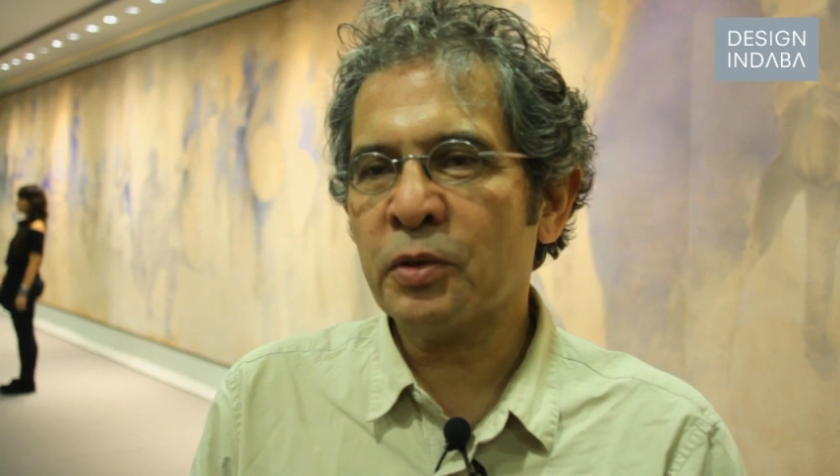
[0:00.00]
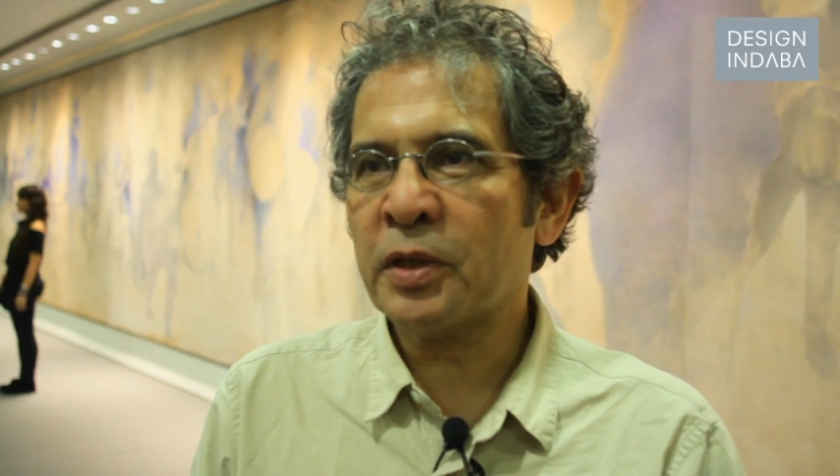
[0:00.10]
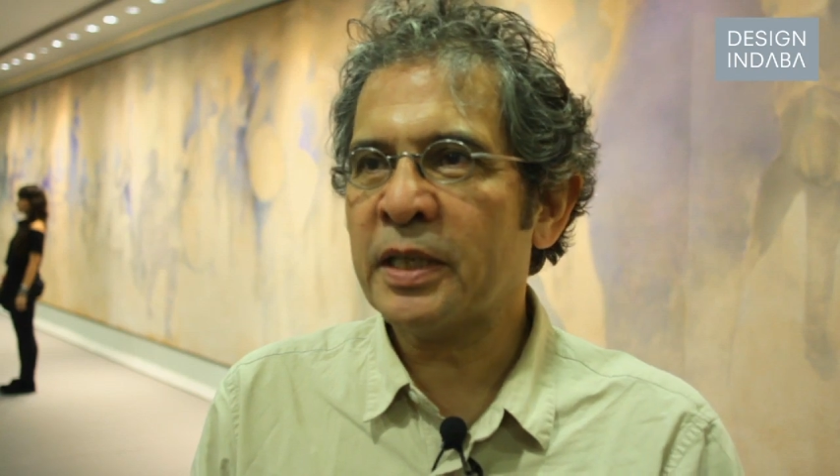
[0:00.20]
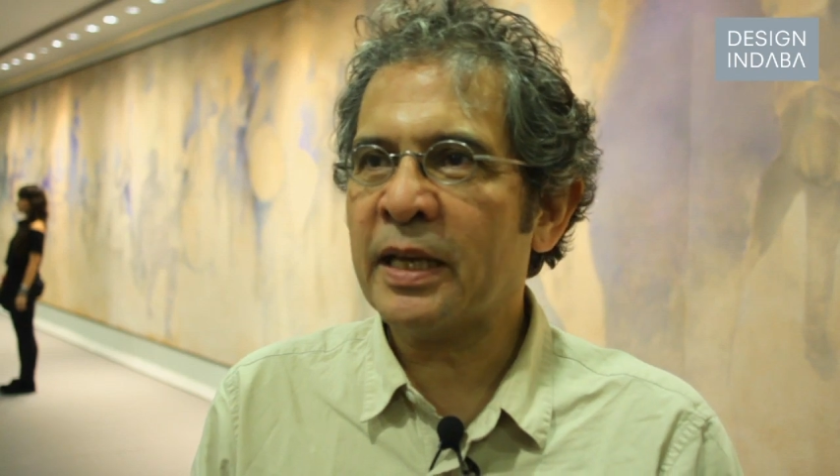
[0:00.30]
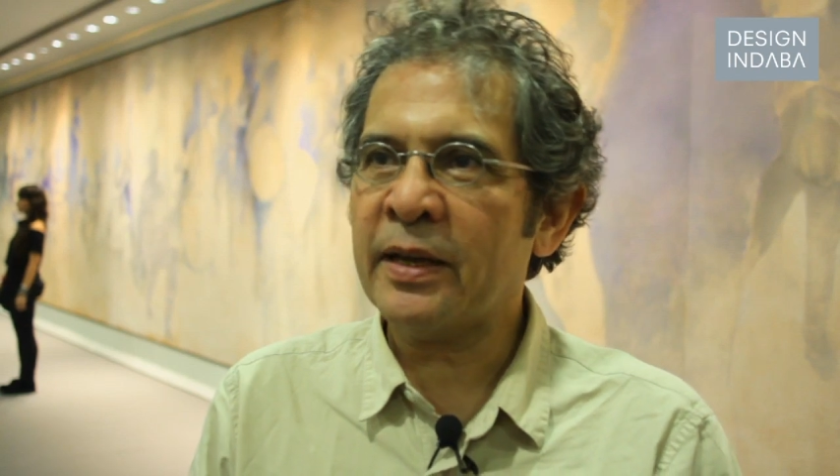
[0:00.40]
you
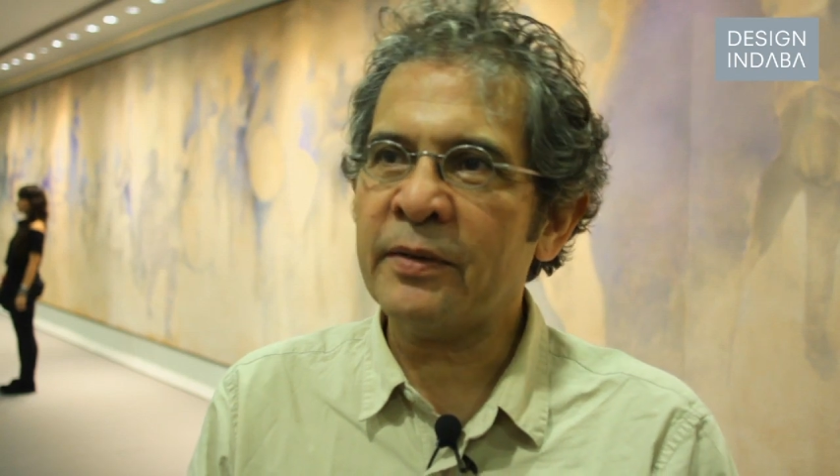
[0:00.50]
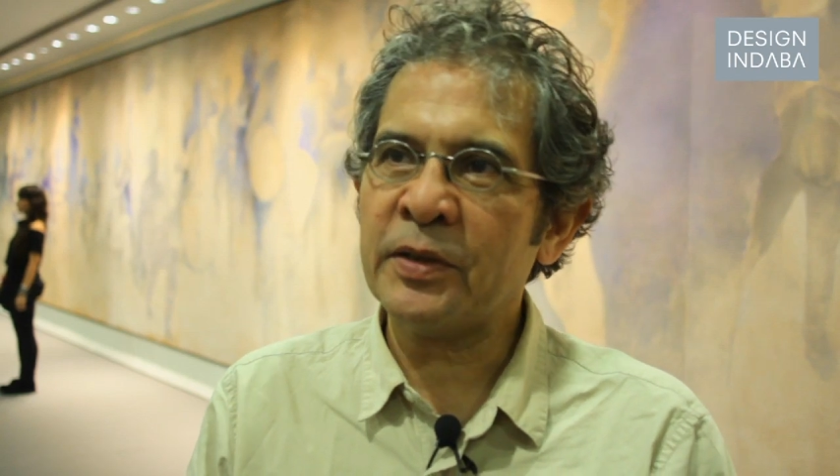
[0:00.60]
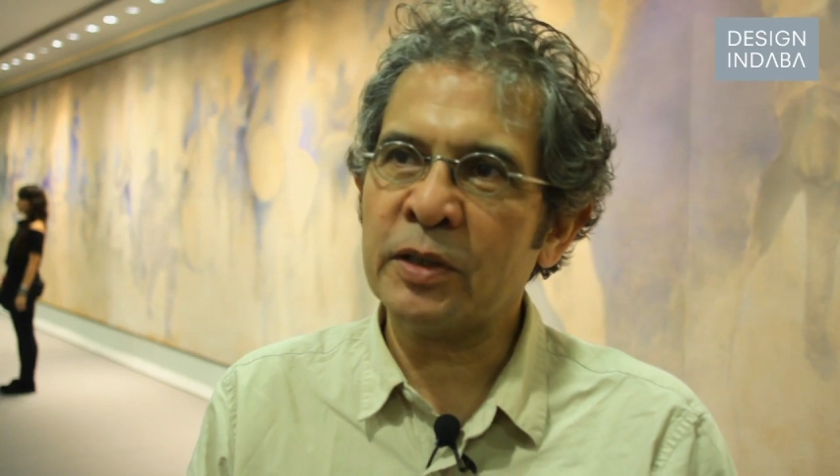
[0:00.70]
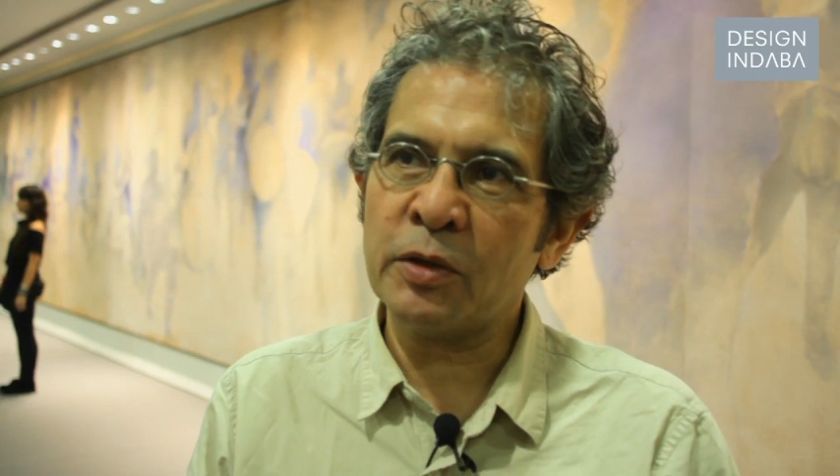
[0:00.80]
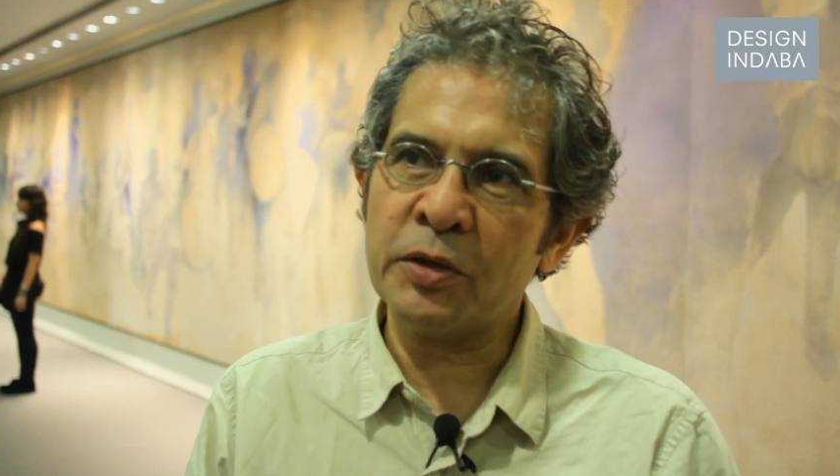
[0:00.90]
can have
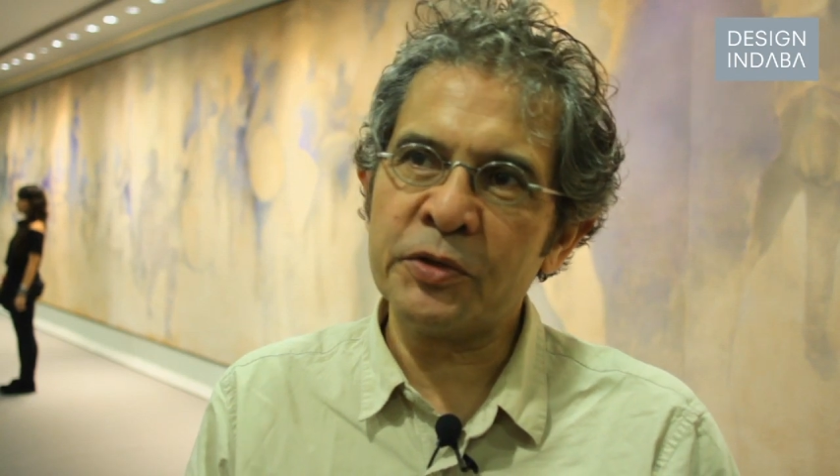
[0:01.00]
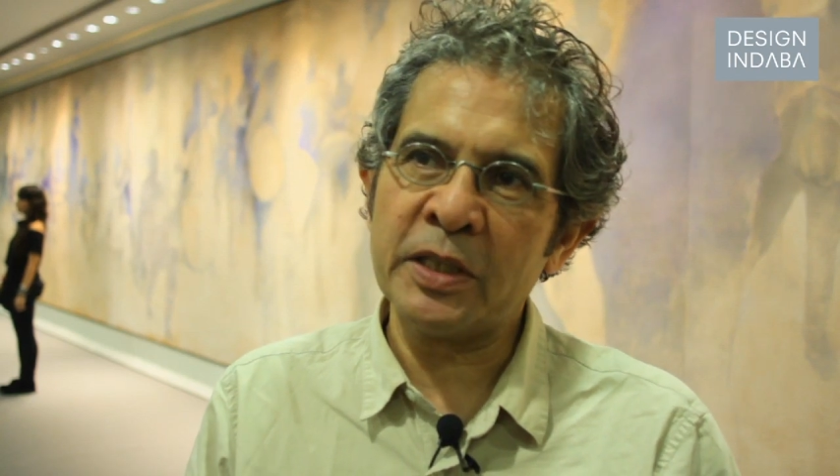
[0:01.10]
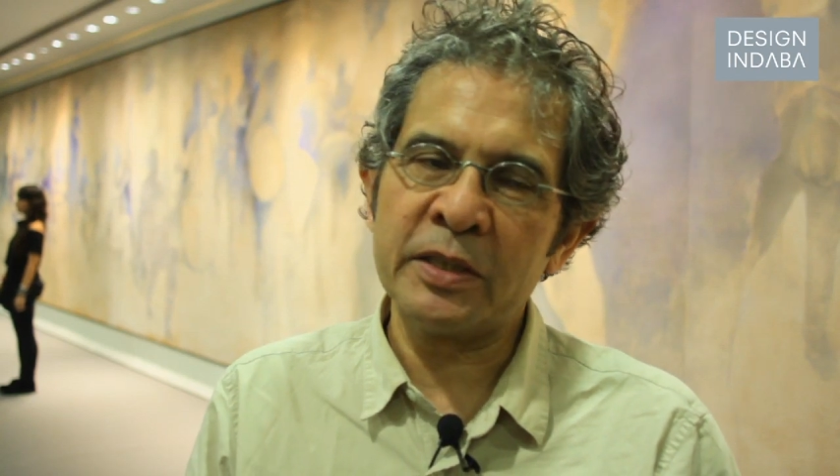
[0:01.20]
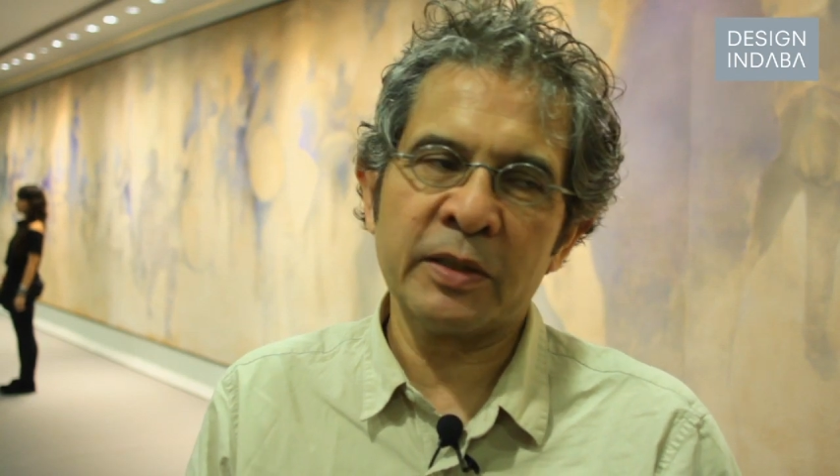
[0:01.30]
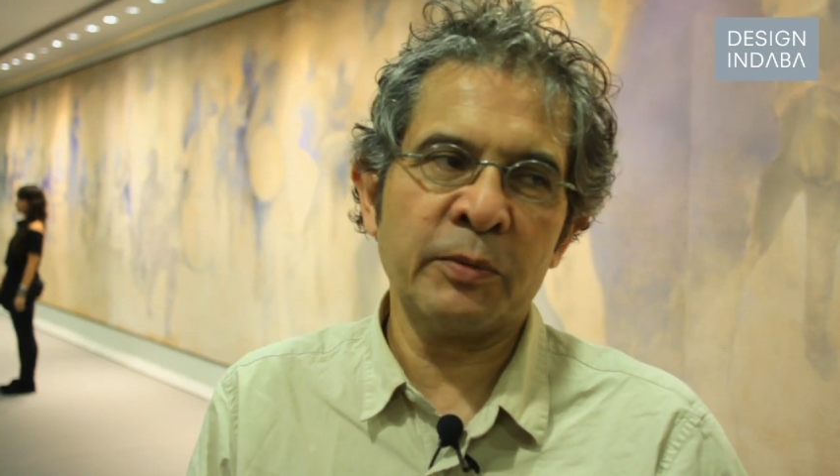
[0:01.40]
and the contrast